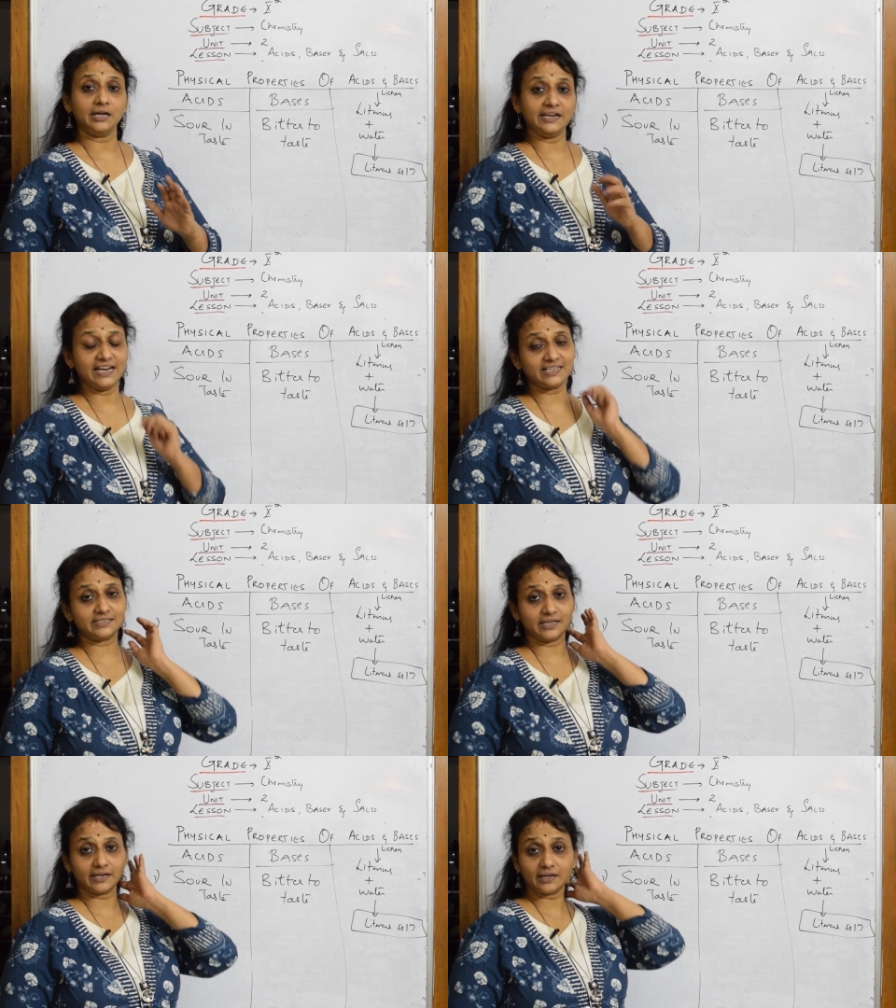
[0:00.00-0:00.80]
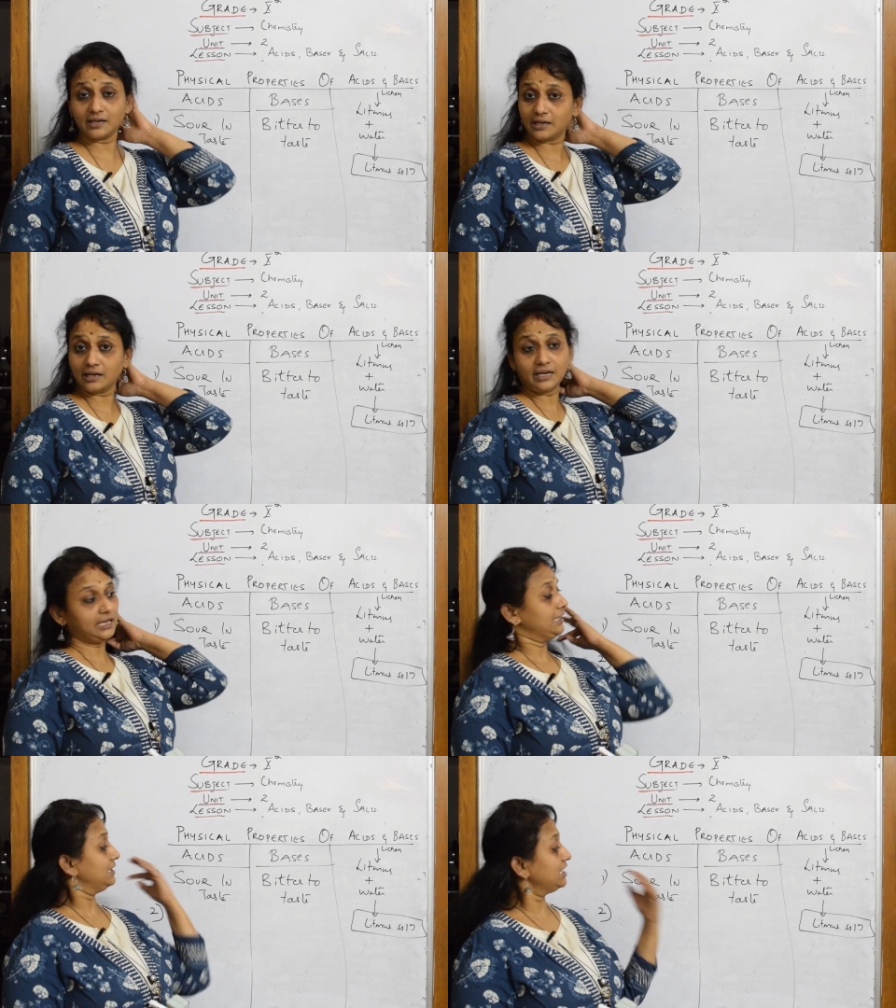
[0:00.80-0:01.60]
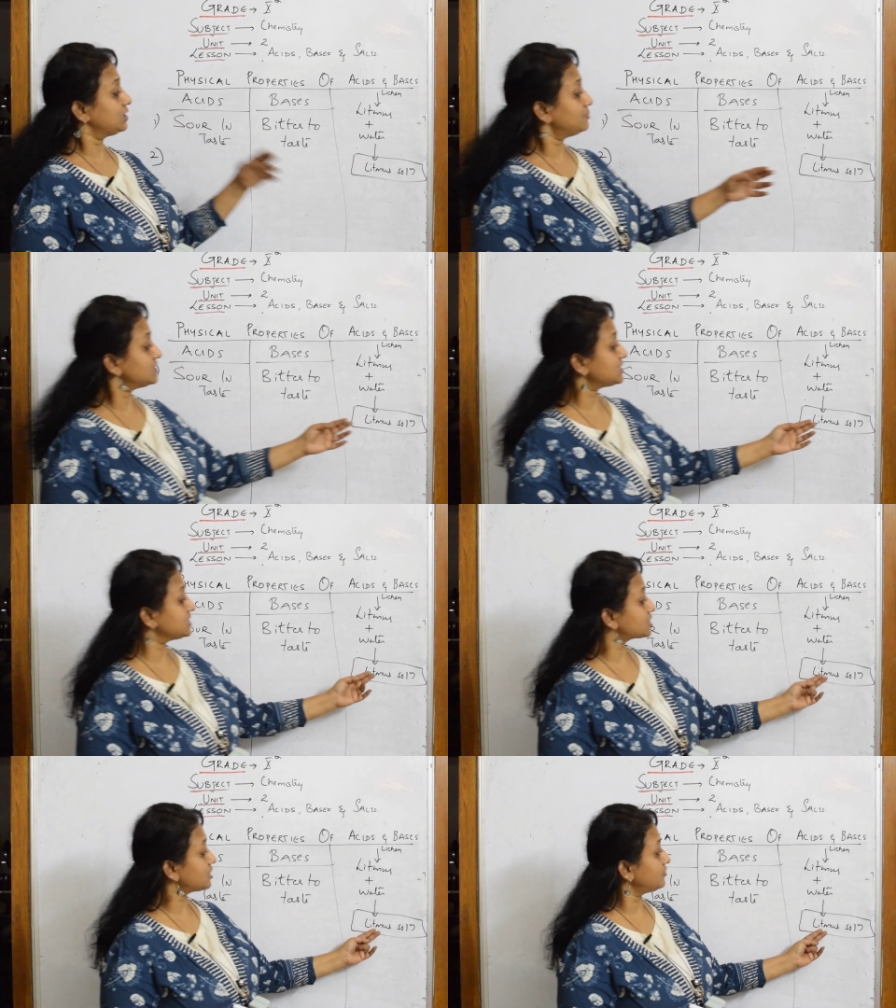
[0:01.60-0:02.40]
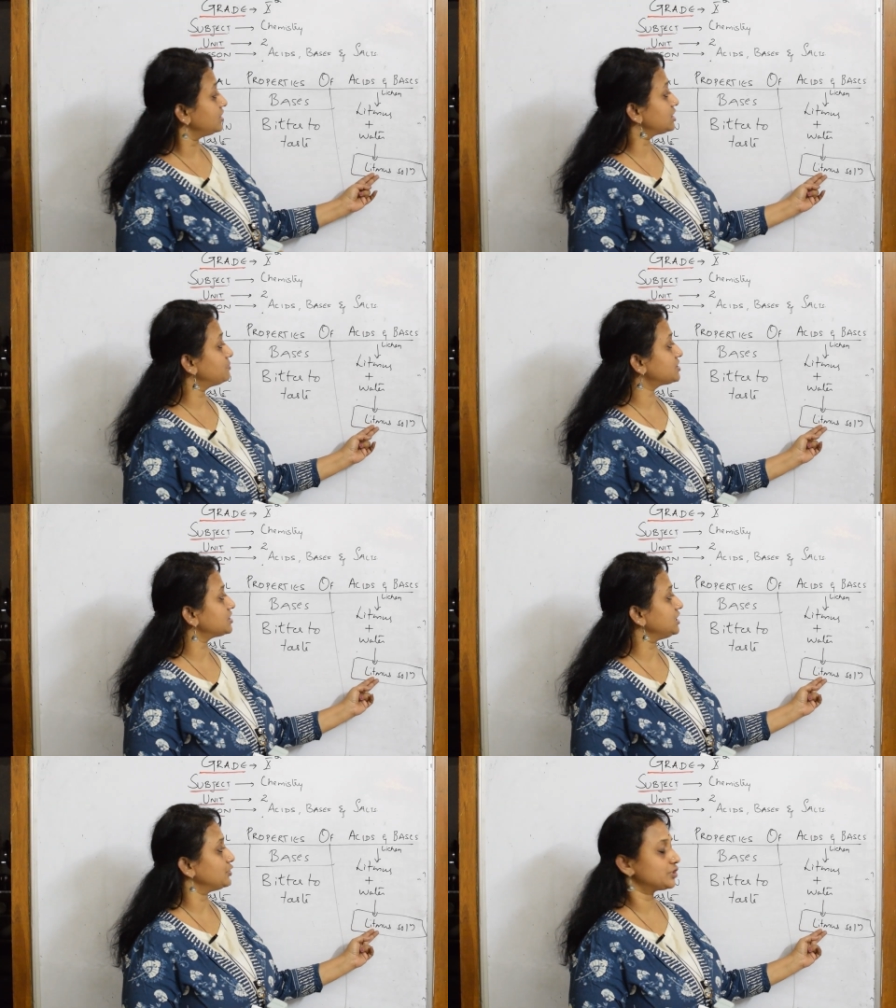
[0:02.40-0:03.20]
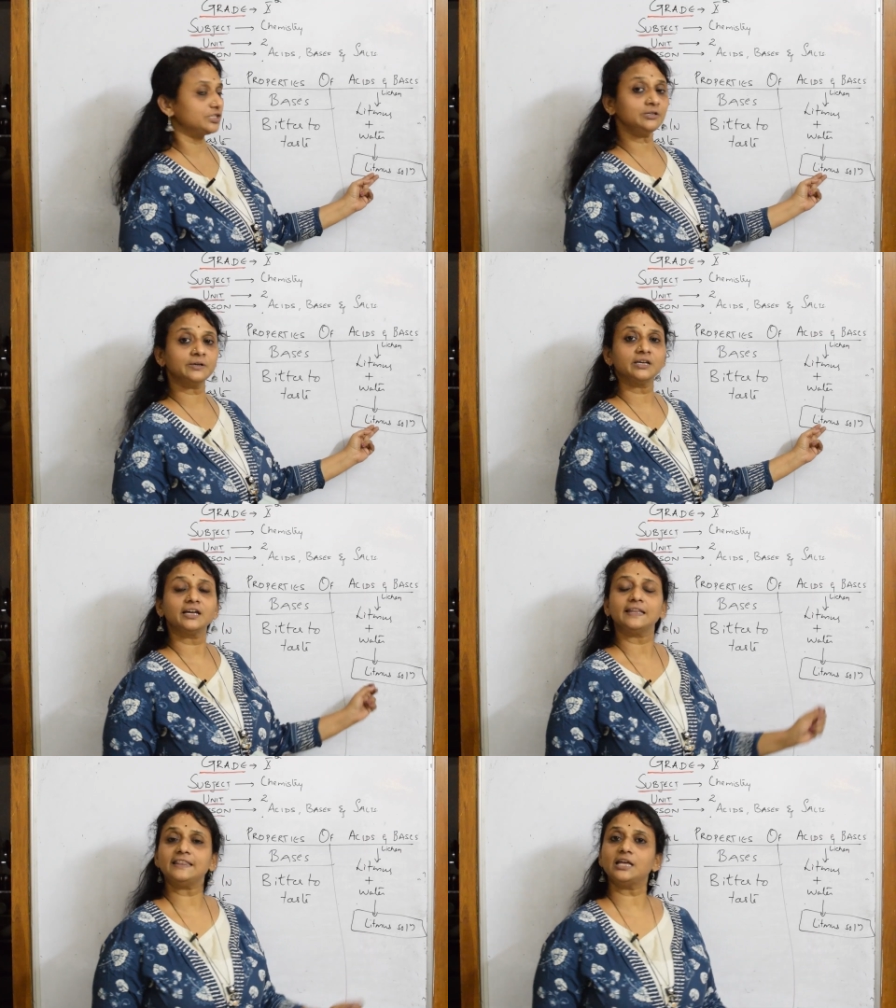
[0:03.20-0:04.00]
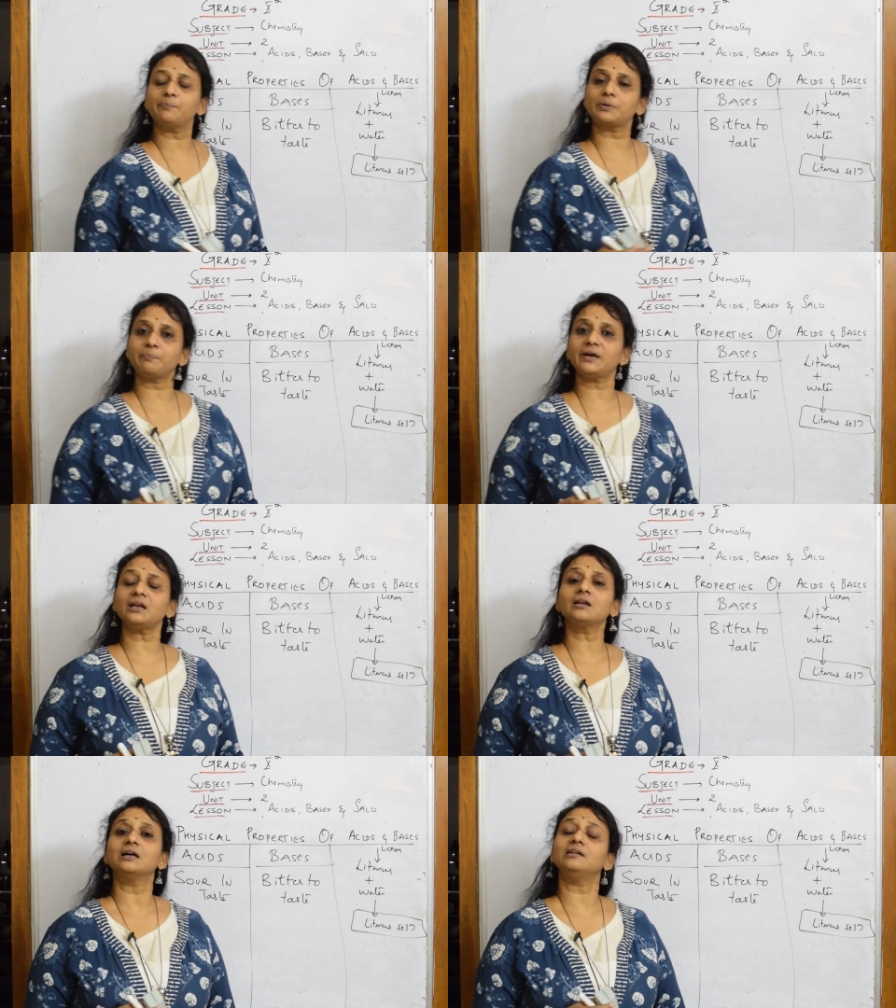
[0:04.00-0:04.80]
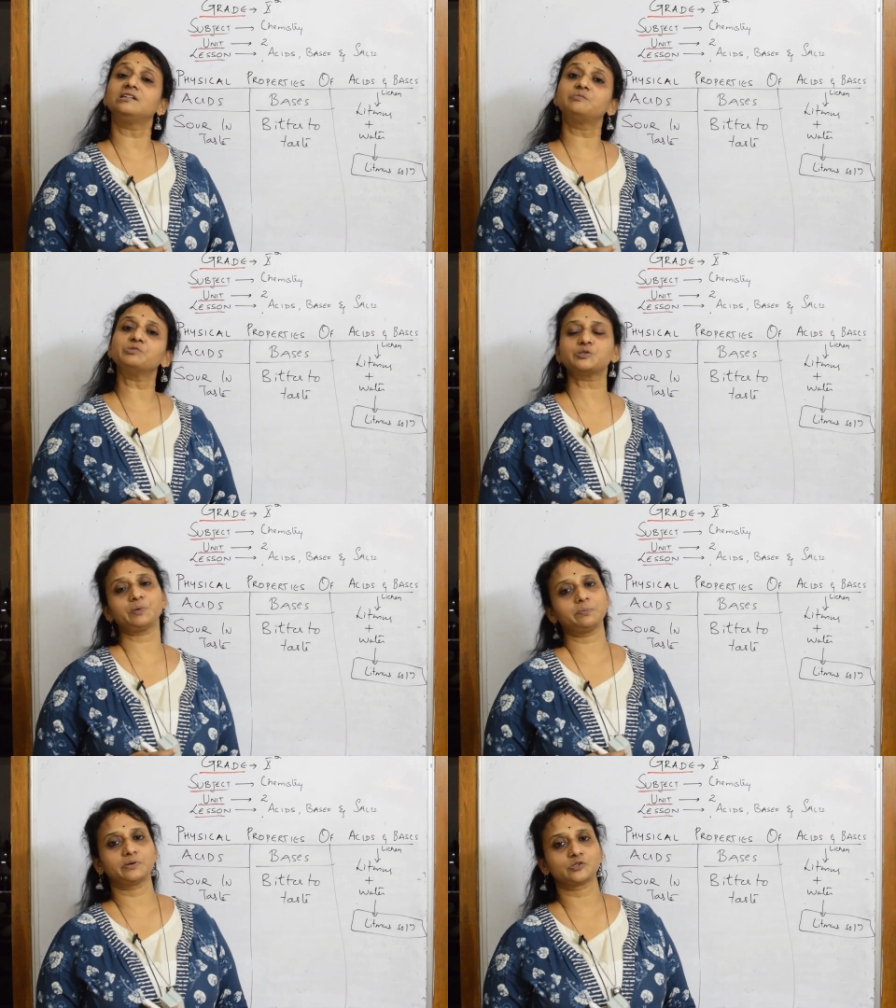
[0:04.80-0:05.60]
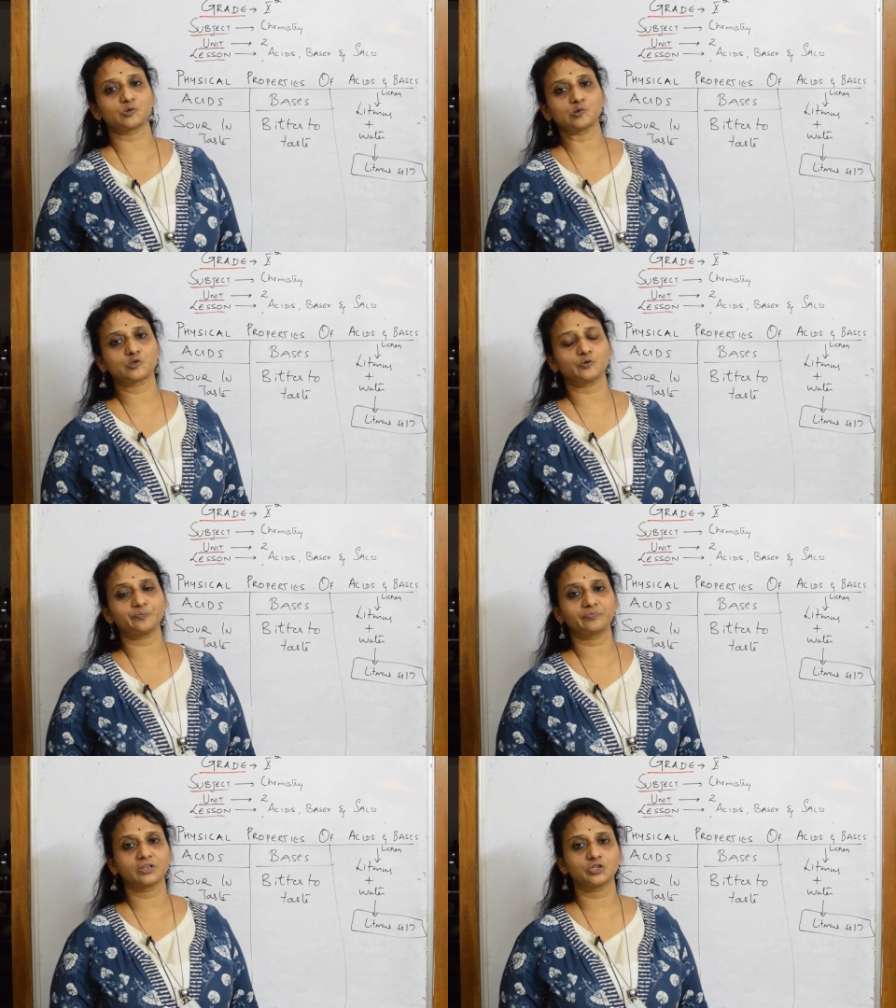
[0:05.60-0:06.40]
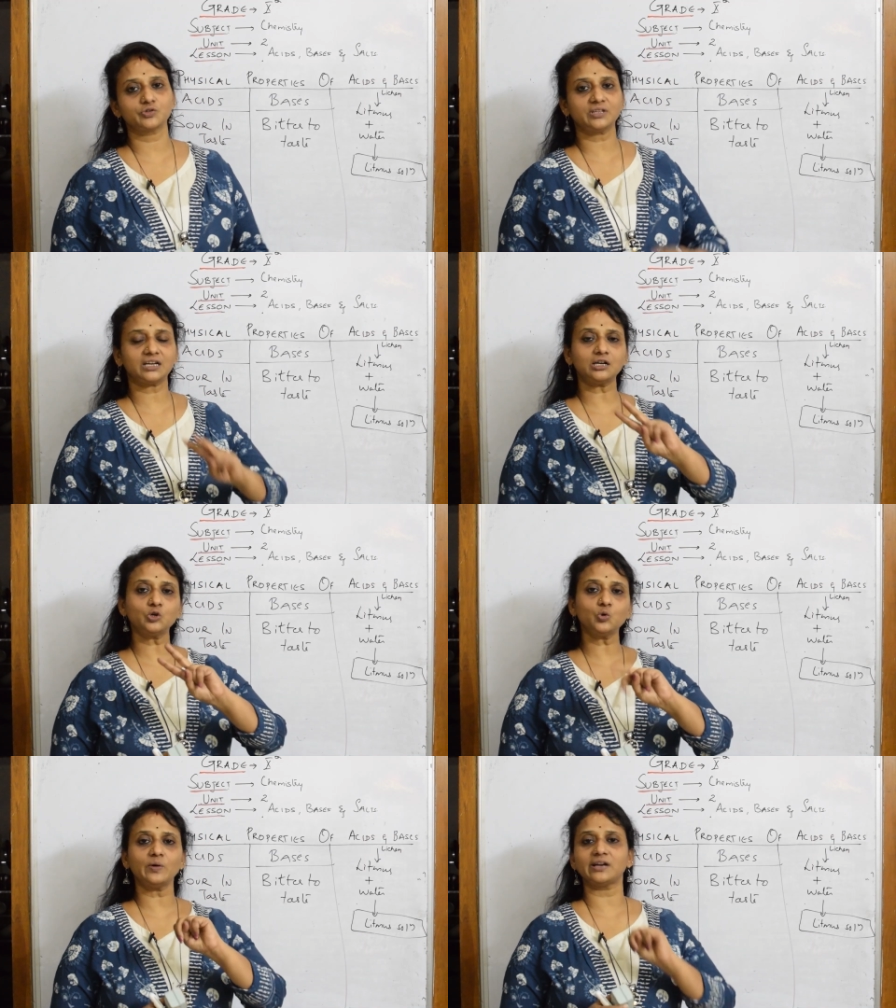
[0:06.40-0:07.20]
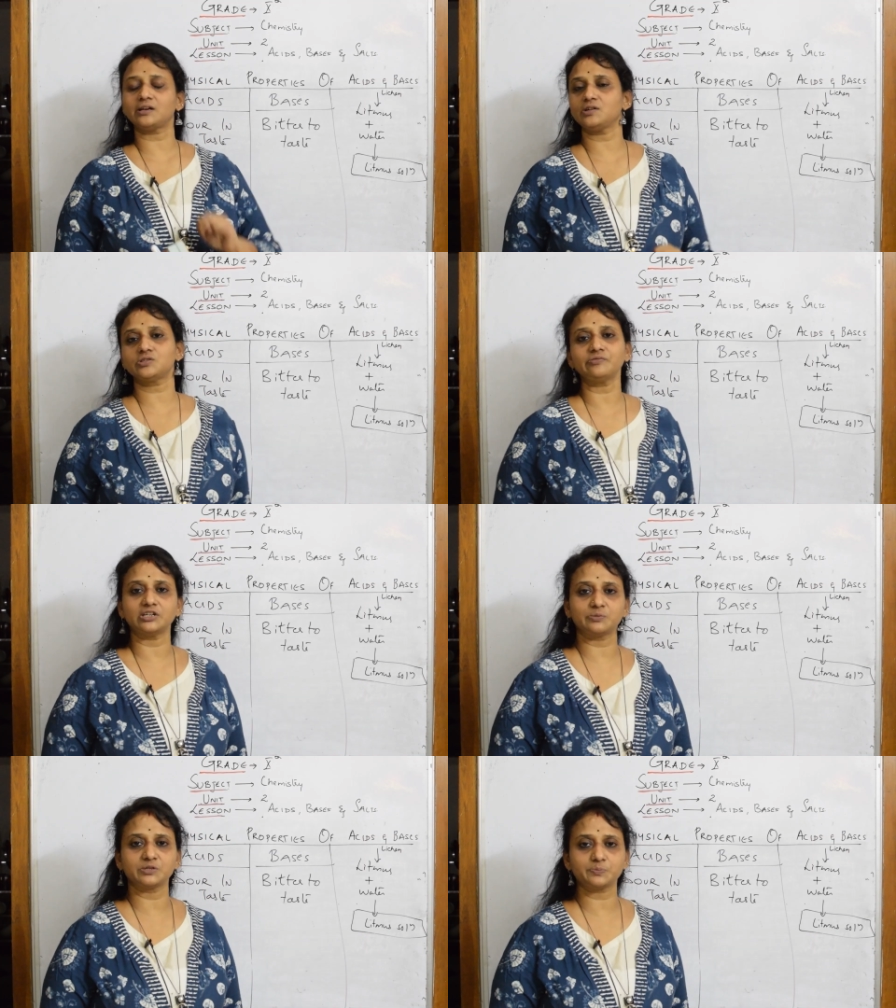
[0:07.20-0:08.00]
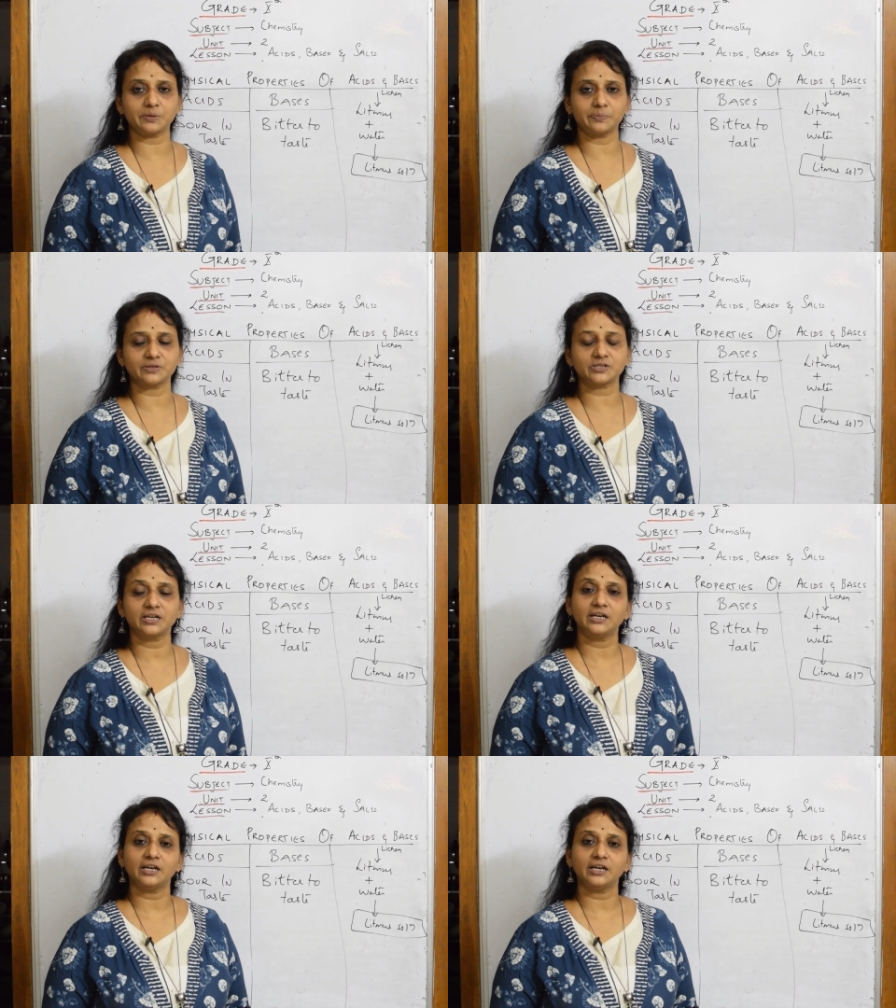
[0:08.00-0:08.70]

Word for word: Next thing, litmus instead of litmus solution, they prepare litmus papers also. So there are two varieties of litmus papers.